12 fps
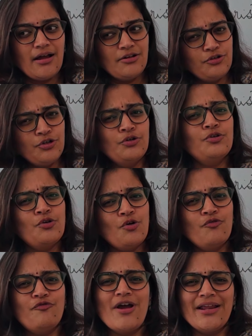Do you
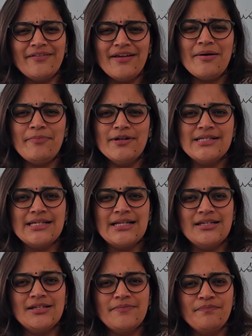know where they are present?
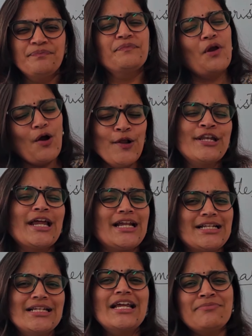Alright,
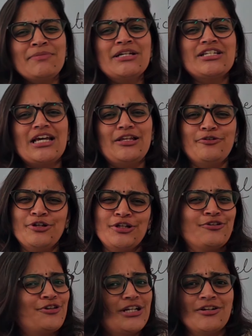let me tell you,
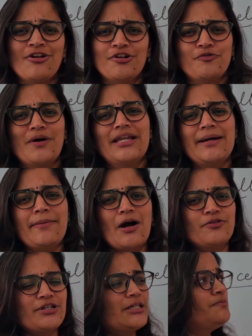you need not worry
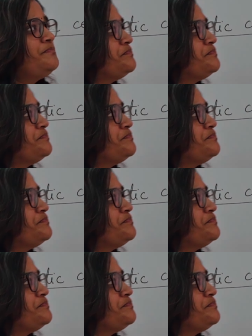about it.